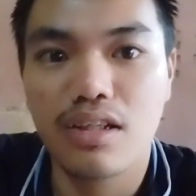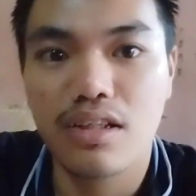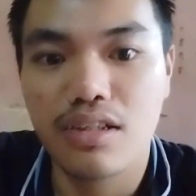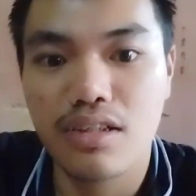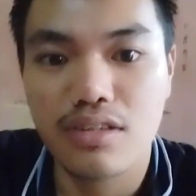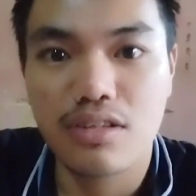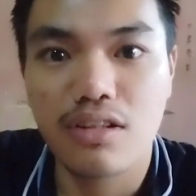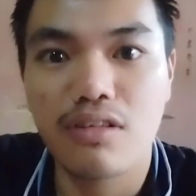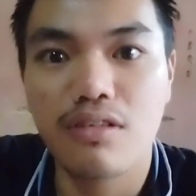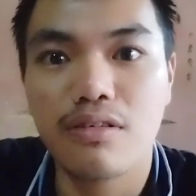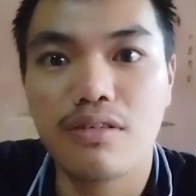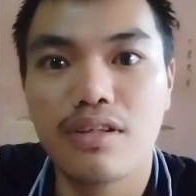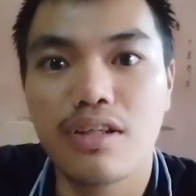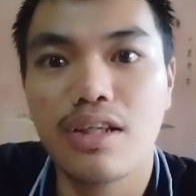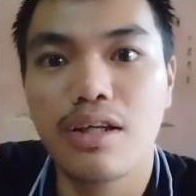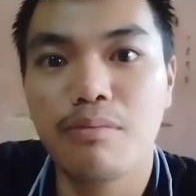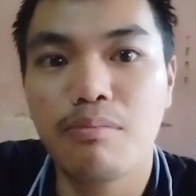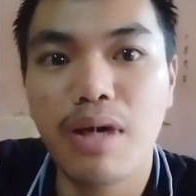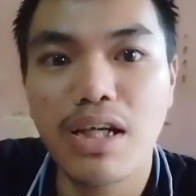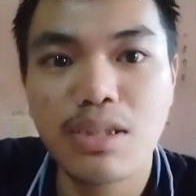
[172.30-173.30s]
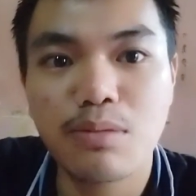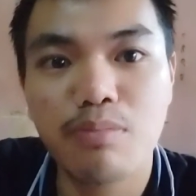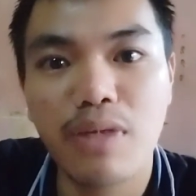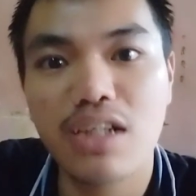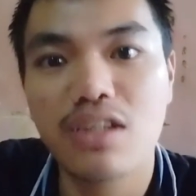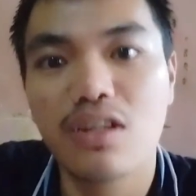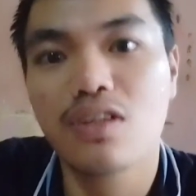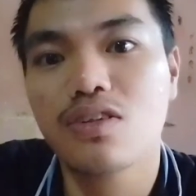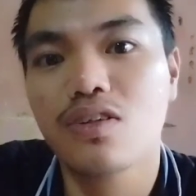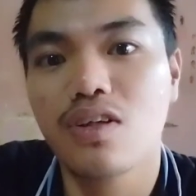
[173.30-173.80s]
So the best
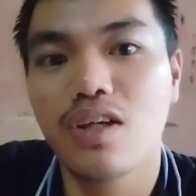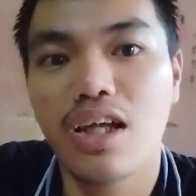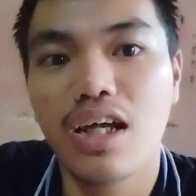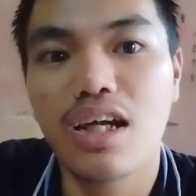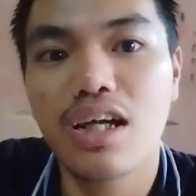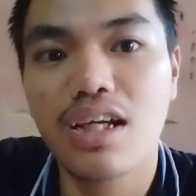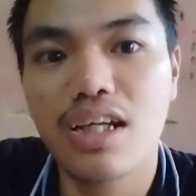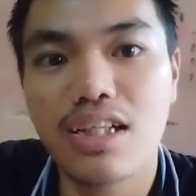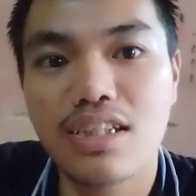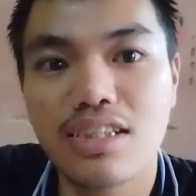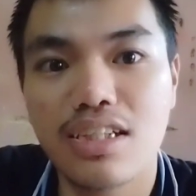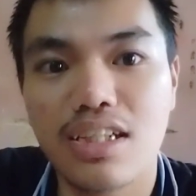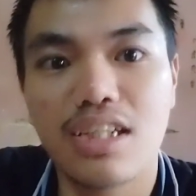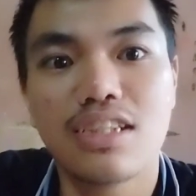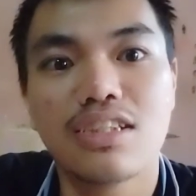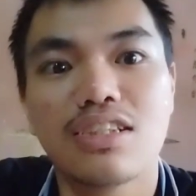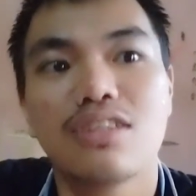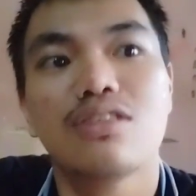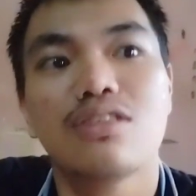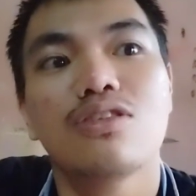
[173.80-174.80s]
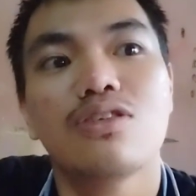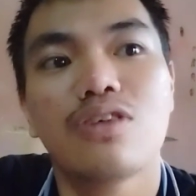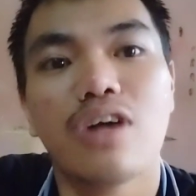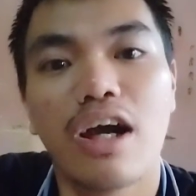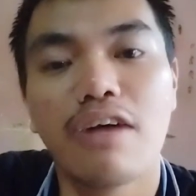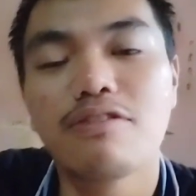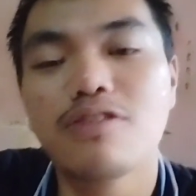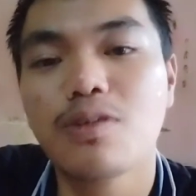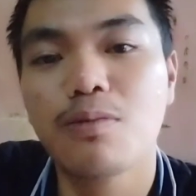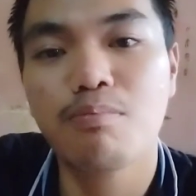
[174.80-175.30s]
method to learn this is you
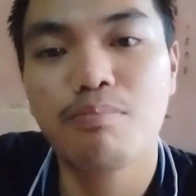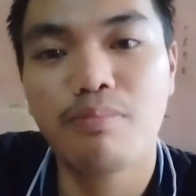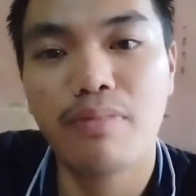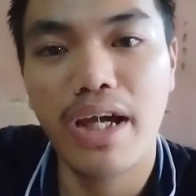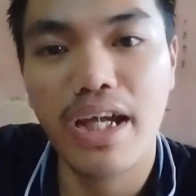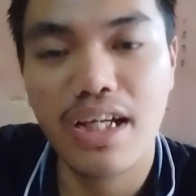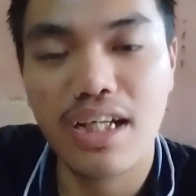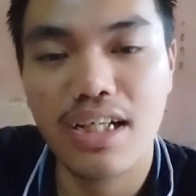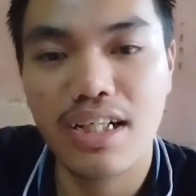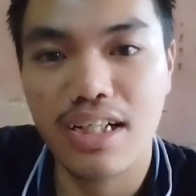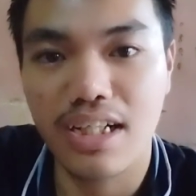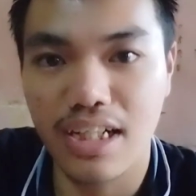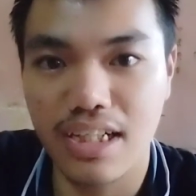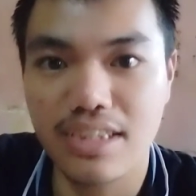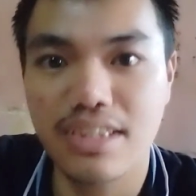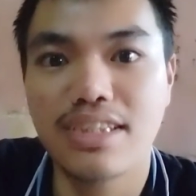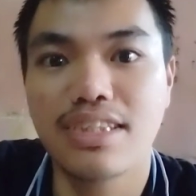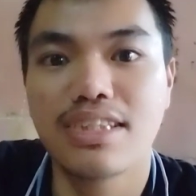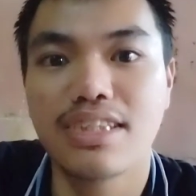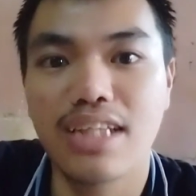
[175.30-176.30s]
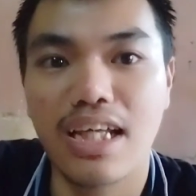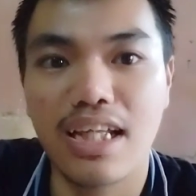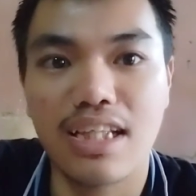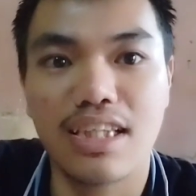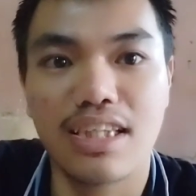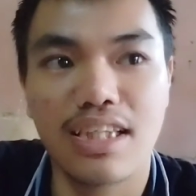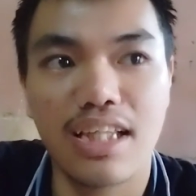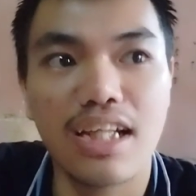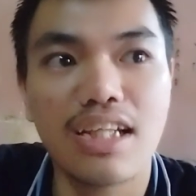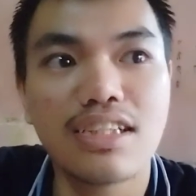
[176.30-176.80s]
have to make a
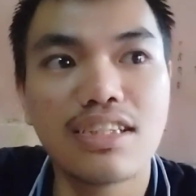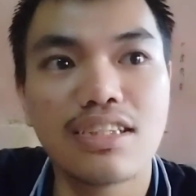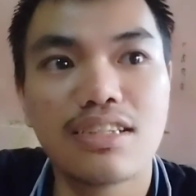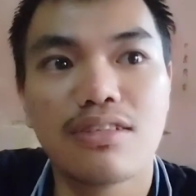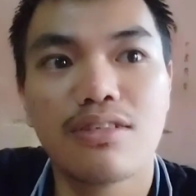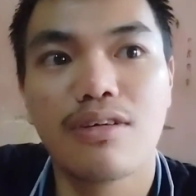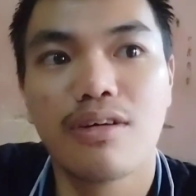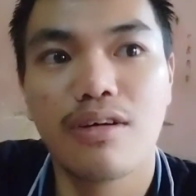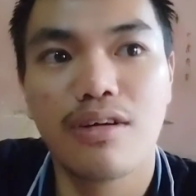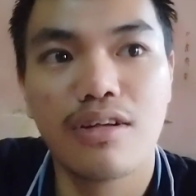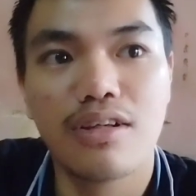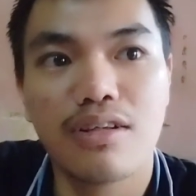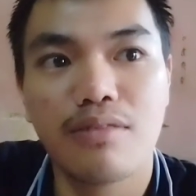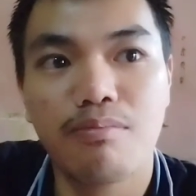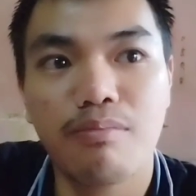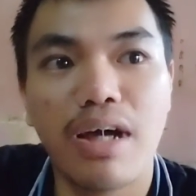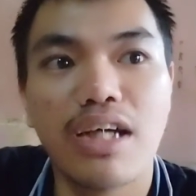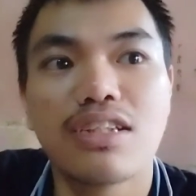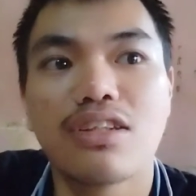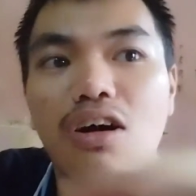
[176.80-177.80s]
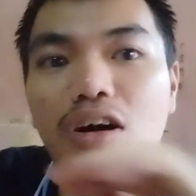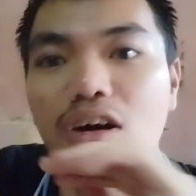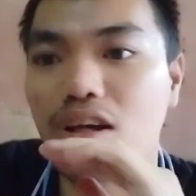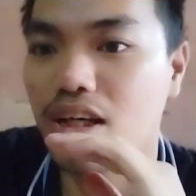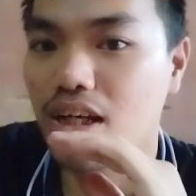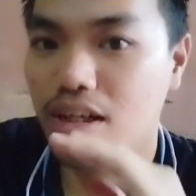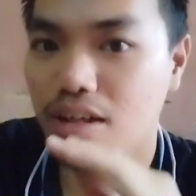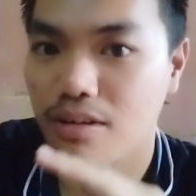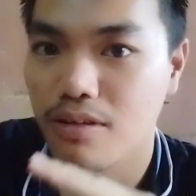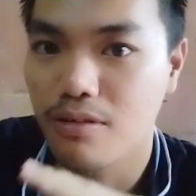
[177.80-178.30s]
sentence based on
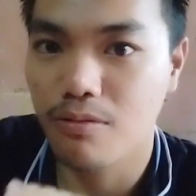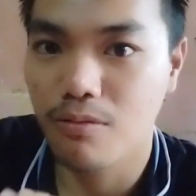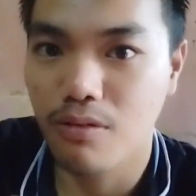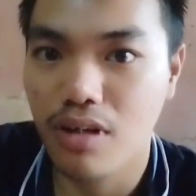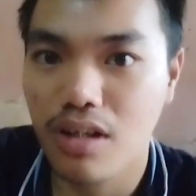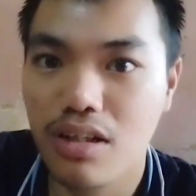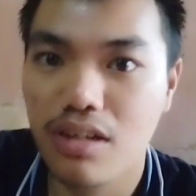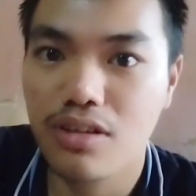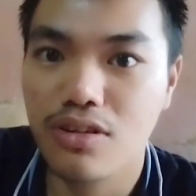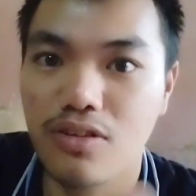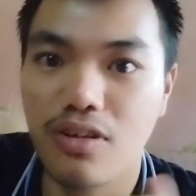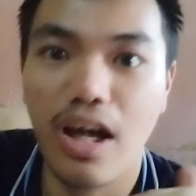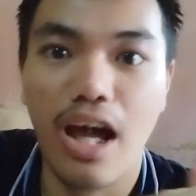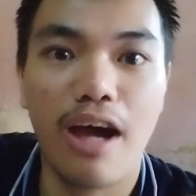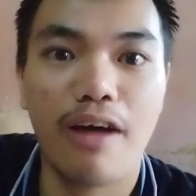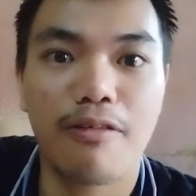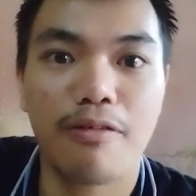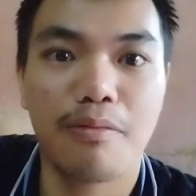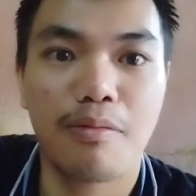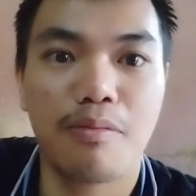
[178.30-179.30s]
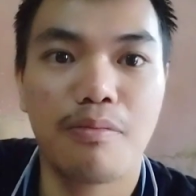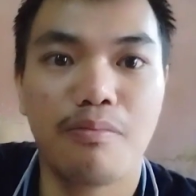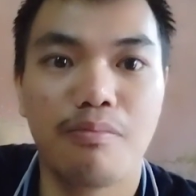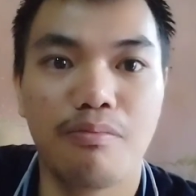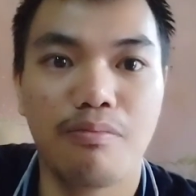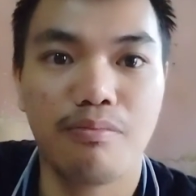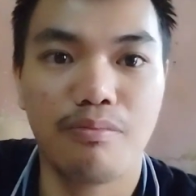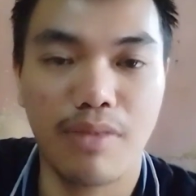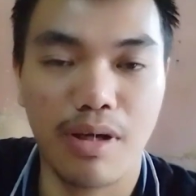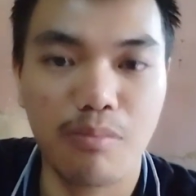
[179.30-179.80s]
the word you have
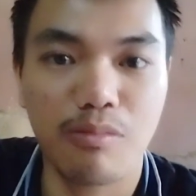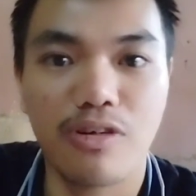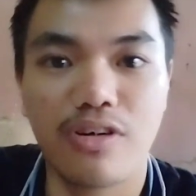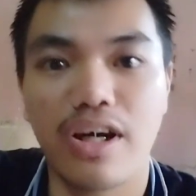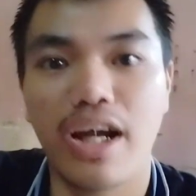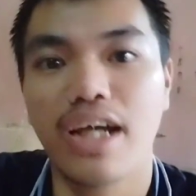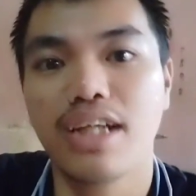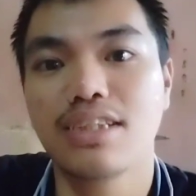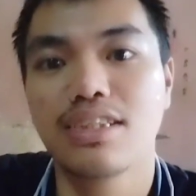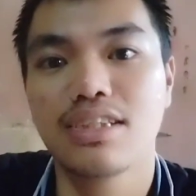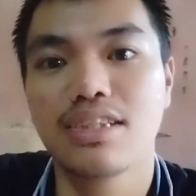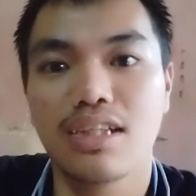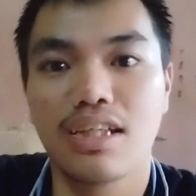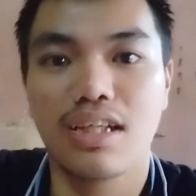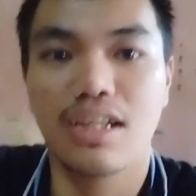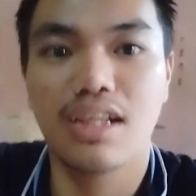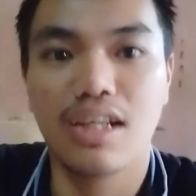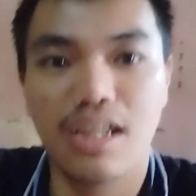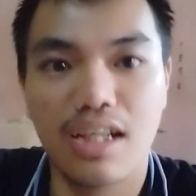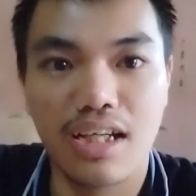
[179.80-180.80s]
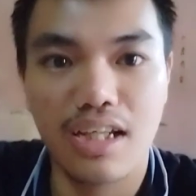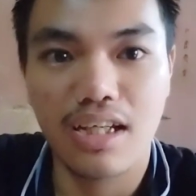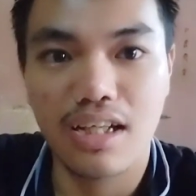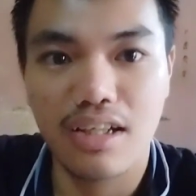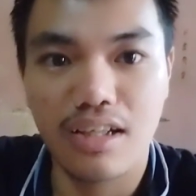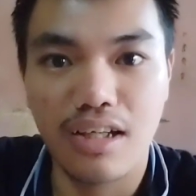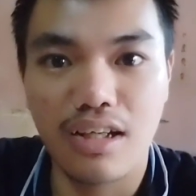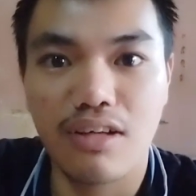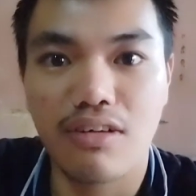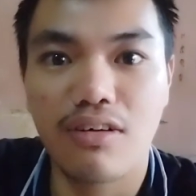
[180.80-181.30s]
memorized
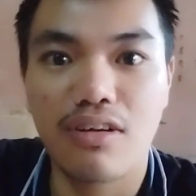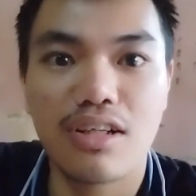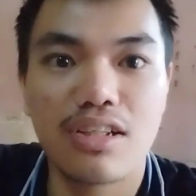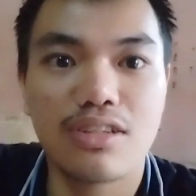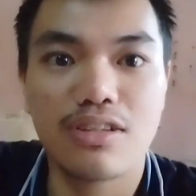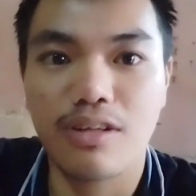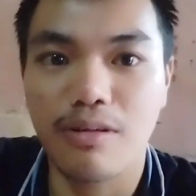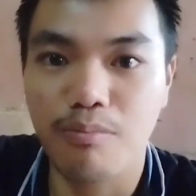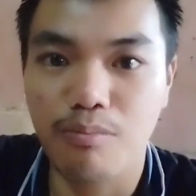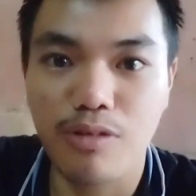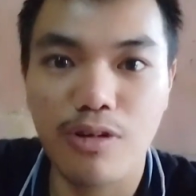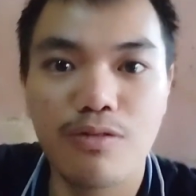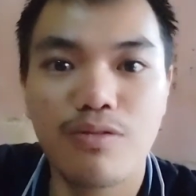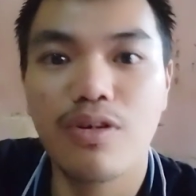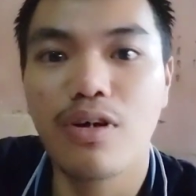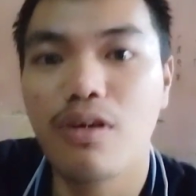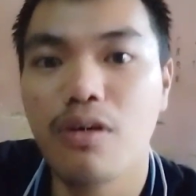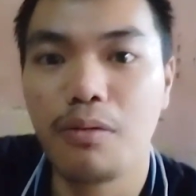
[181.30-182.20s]
in order to improve your